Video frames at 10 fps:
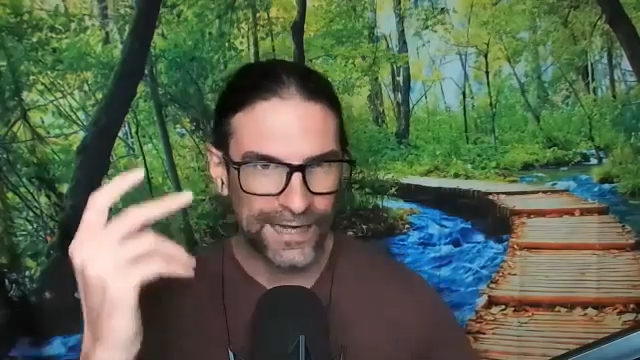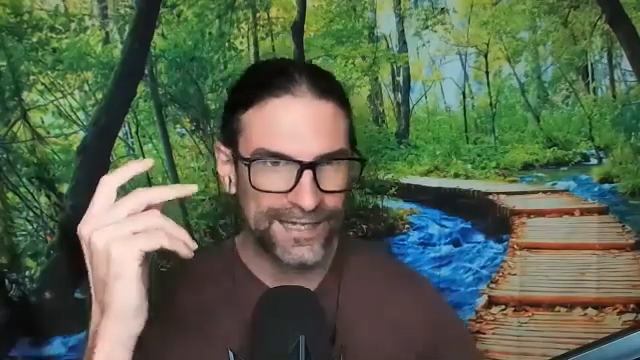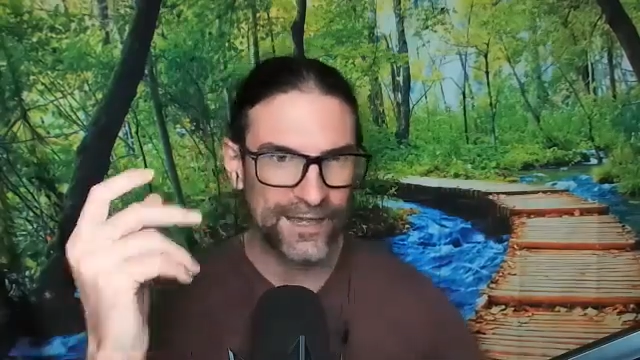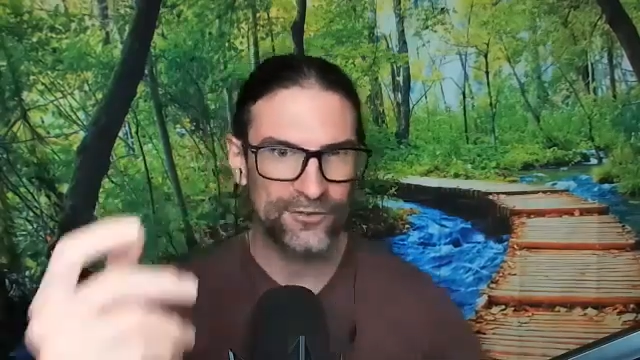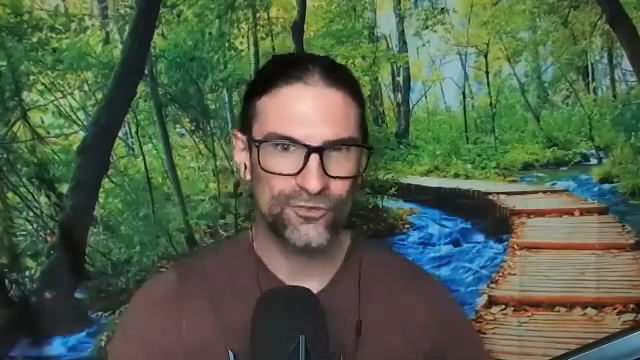
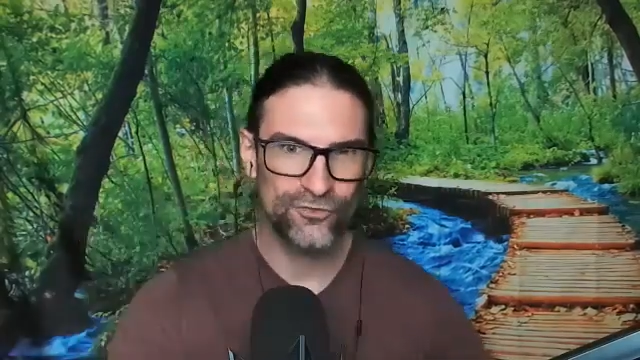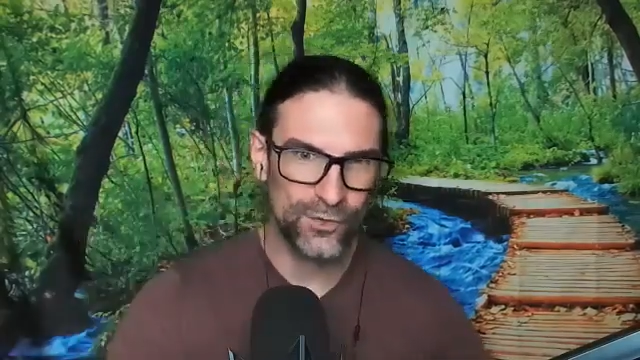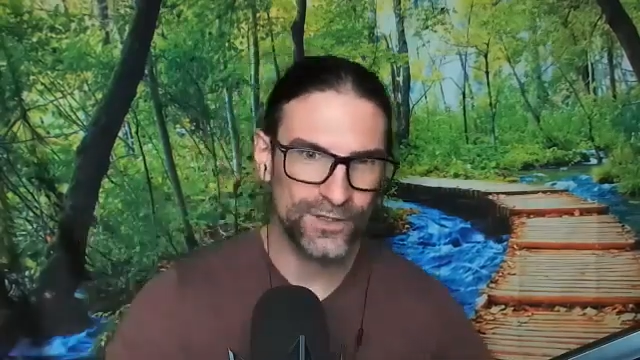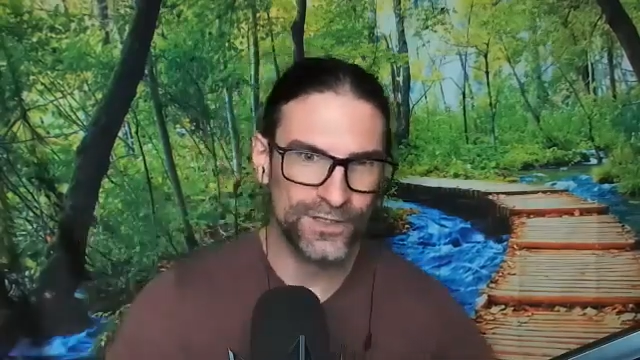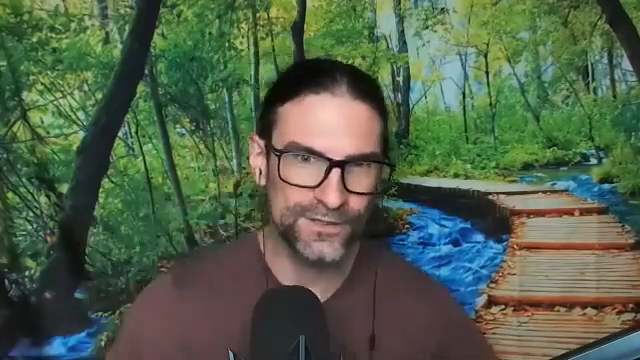I can't
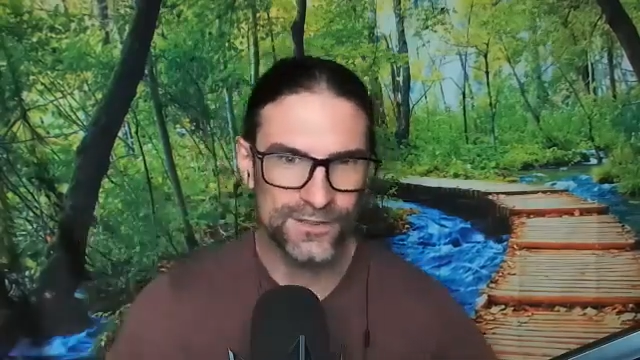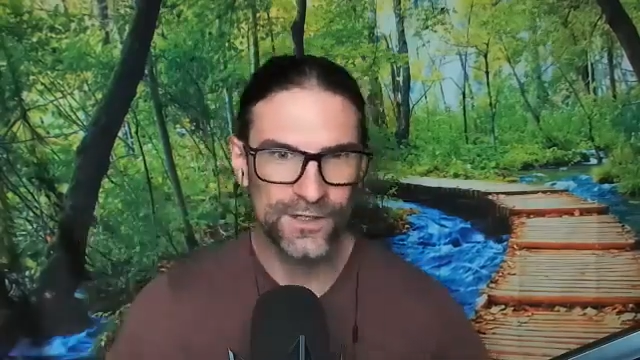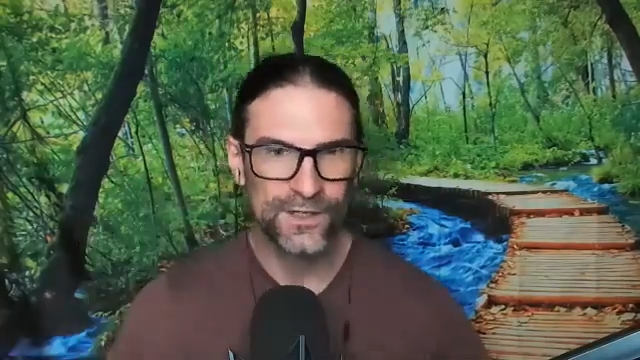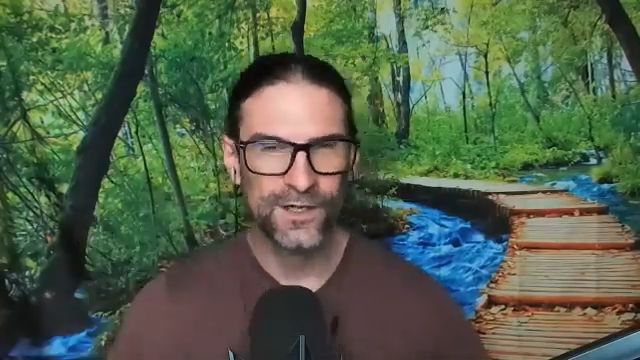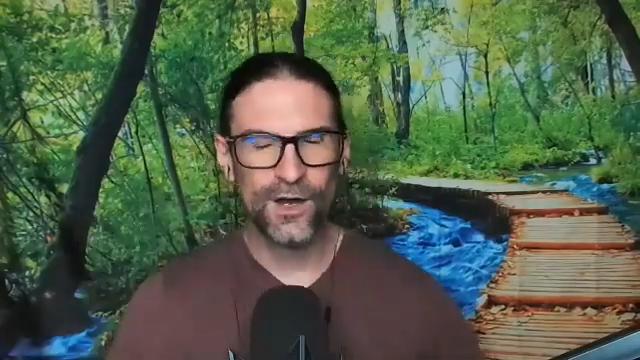
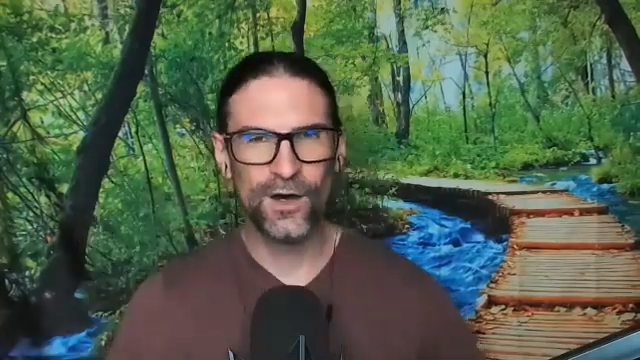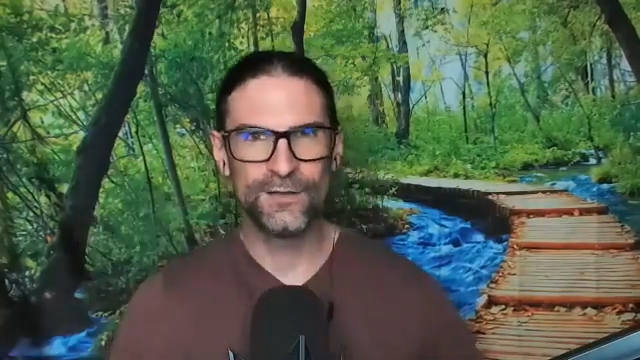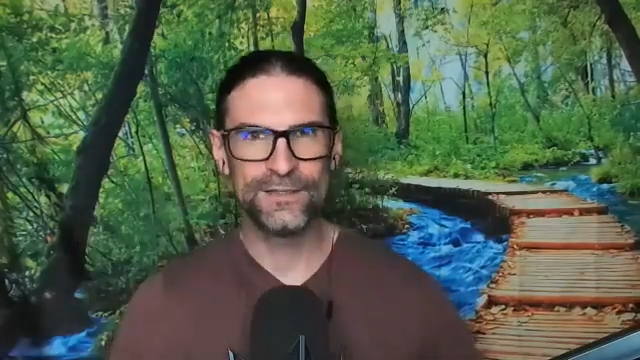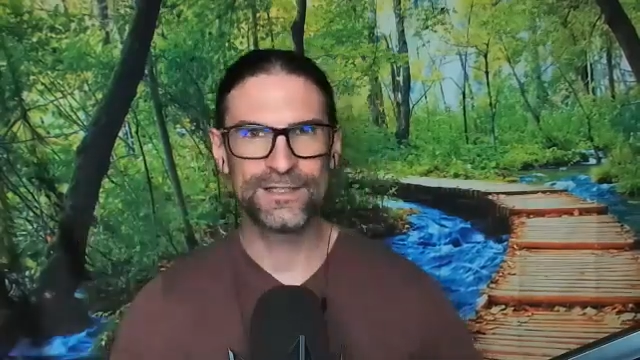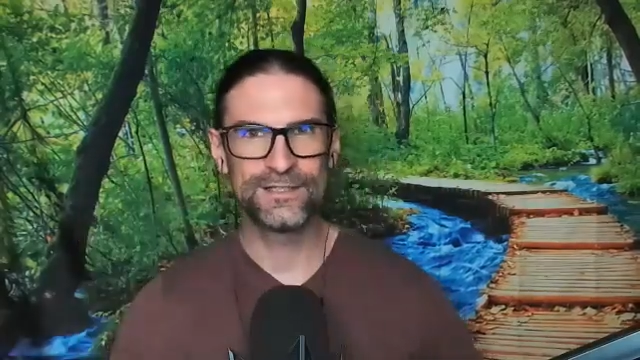focus.
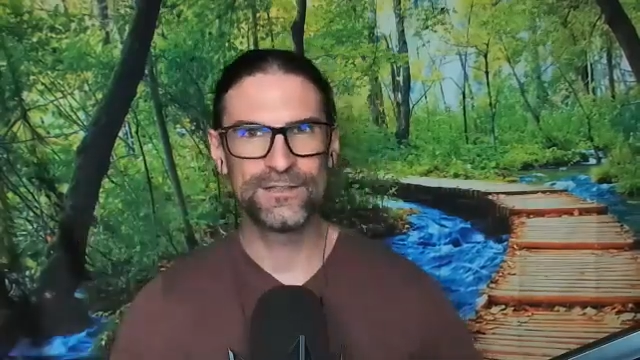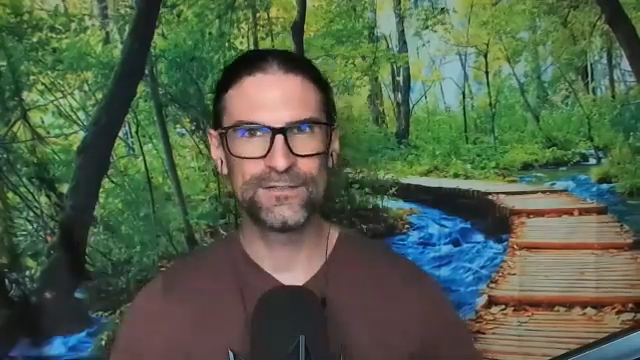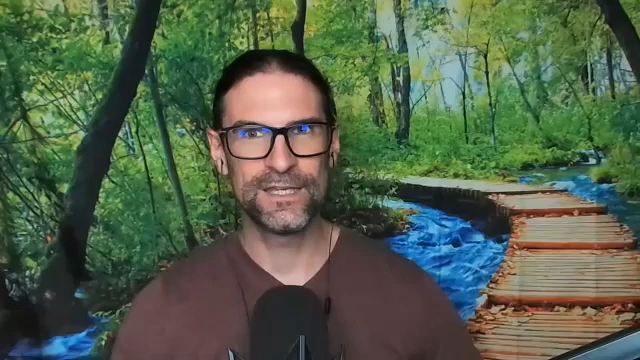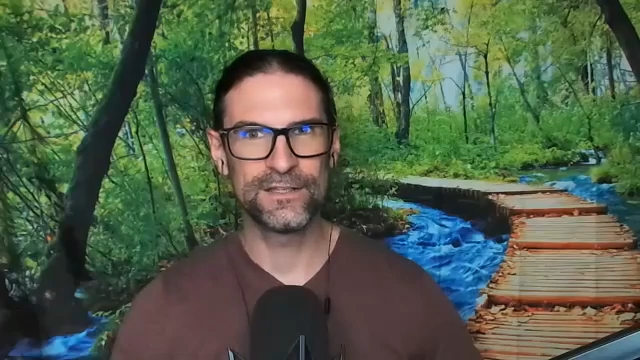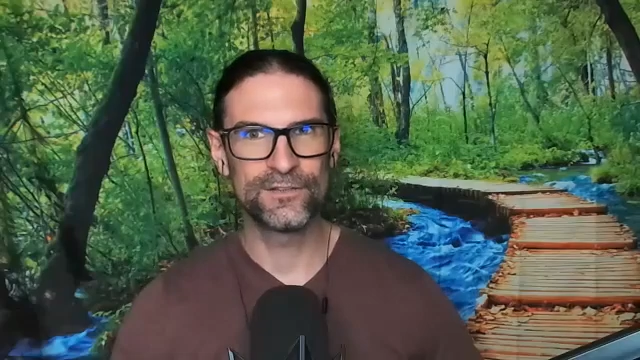All these kinds
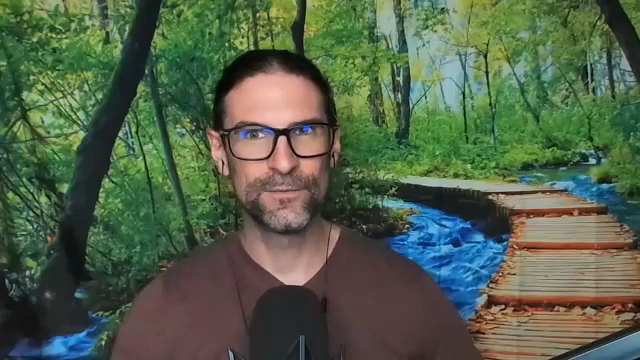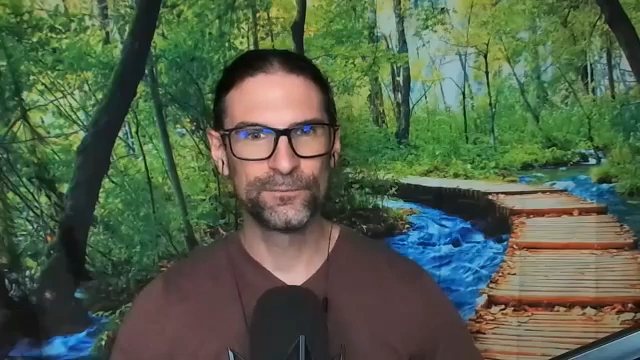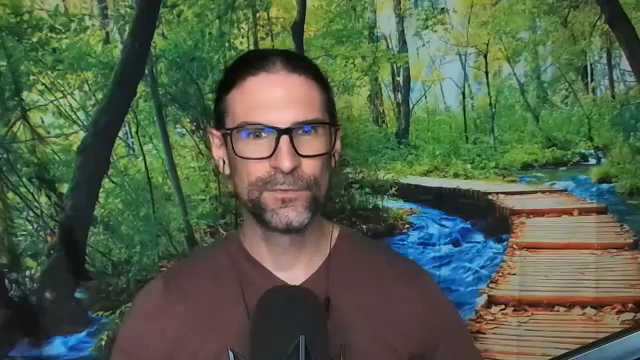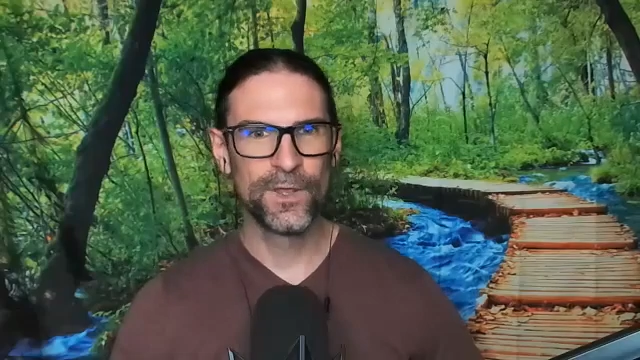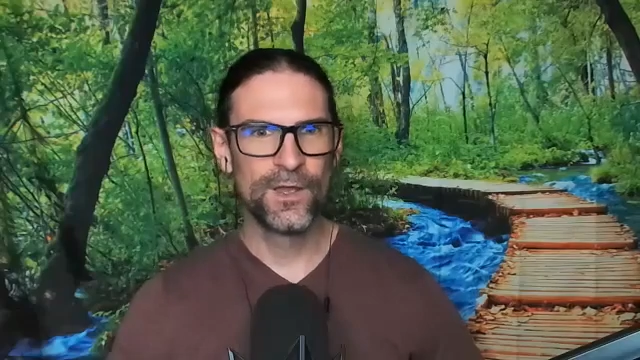of things.